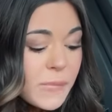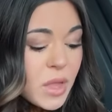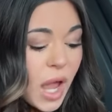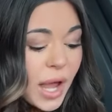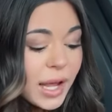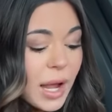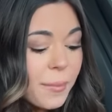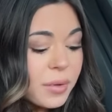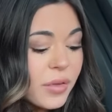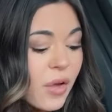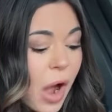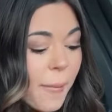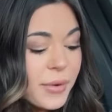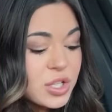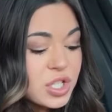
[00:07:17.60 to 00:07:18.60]
I can't believe
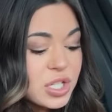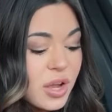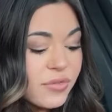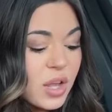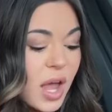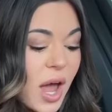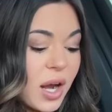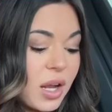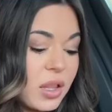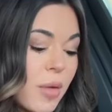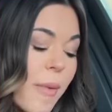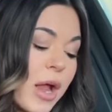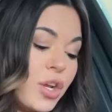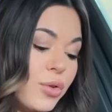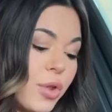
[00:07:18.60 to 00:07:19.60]
how much stuff they had on the
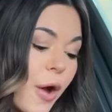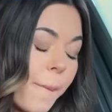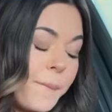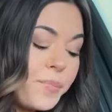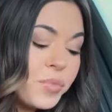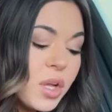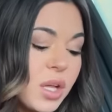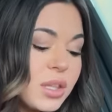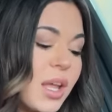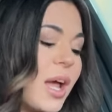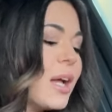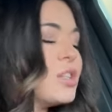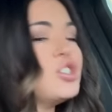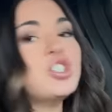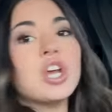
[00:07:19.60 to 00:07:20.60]
menu though. They
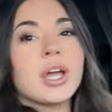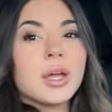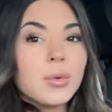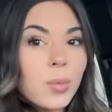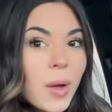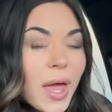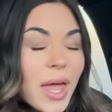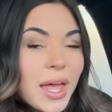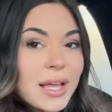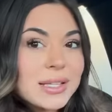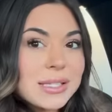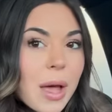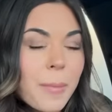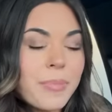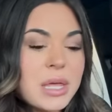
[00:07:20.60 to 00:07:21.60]
had chicken
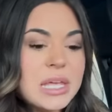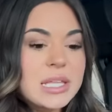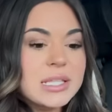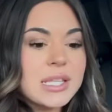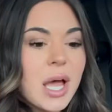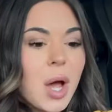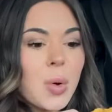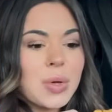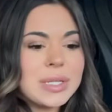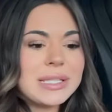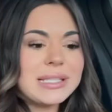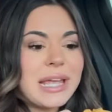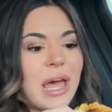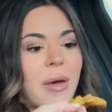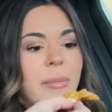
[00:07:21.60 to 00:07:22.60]
wings, a pizza with
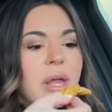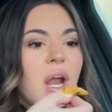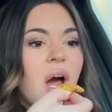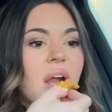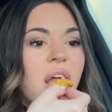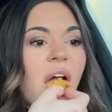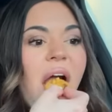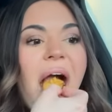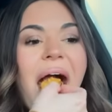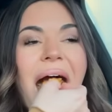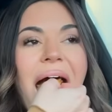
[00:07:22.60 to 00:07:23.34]
salmon on it.